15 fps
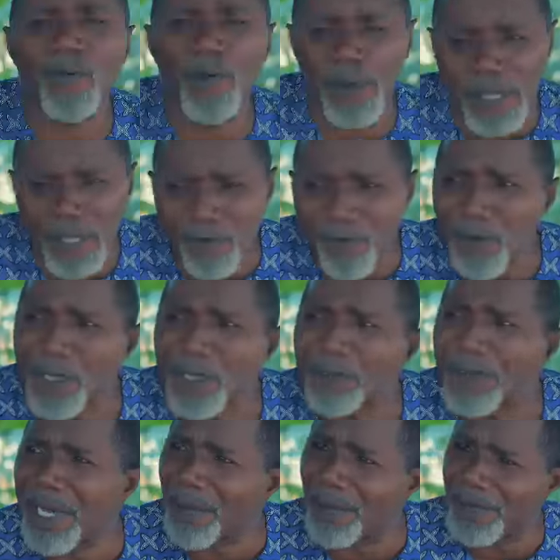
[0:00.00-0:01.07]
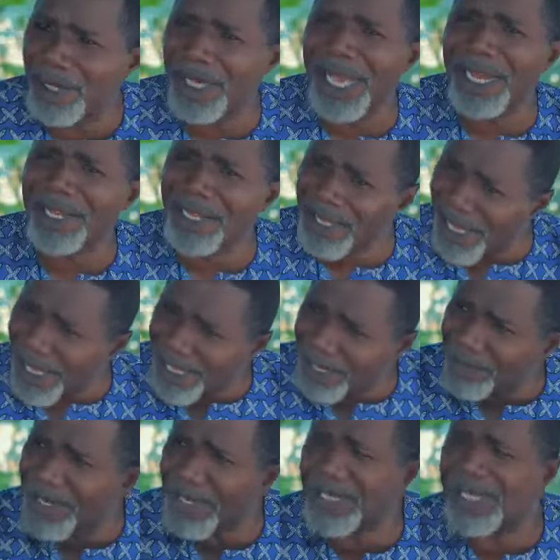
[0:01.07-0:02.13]
and look for a seat for him now. Eh? At least
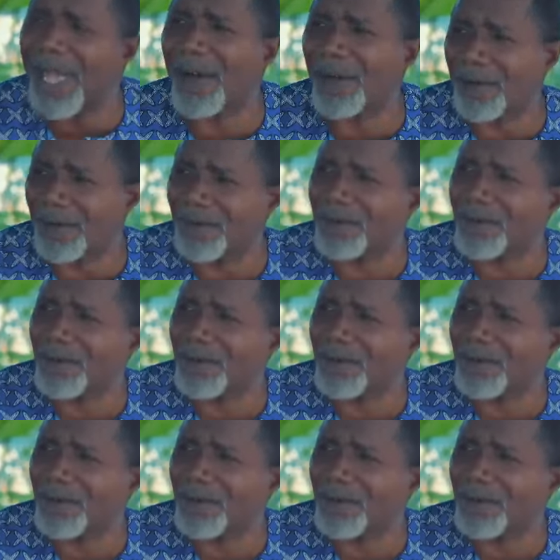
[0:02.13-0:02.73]
let him sit down.